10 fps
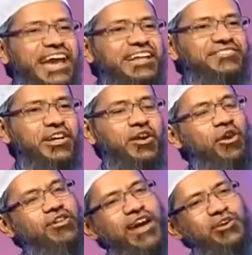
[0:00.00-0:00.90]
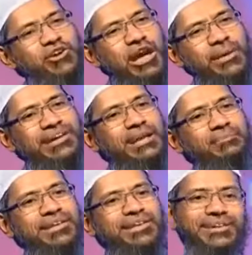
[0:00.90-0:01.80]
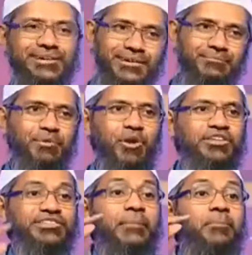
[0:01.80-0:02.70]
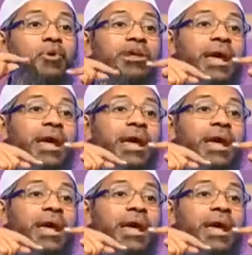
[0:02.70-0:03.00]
Israel is son of God. Why don't you come and tell me? Because they are